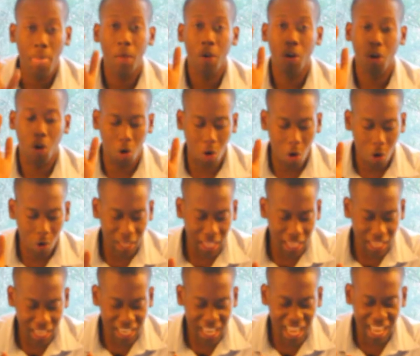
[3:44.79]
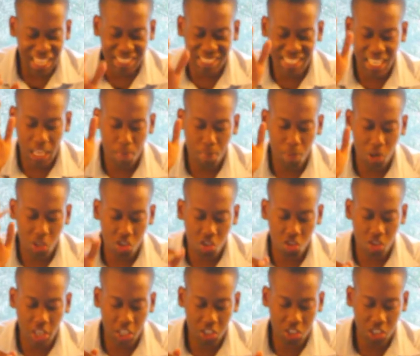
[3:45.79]
Go in and take
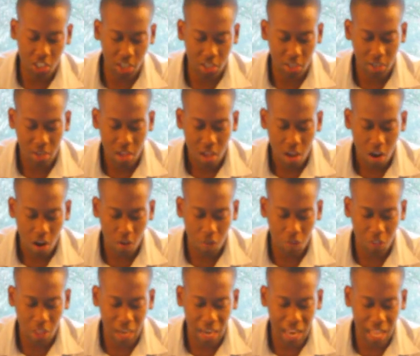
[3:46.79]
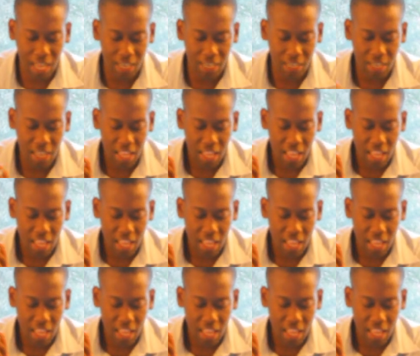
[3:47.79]
possession of the land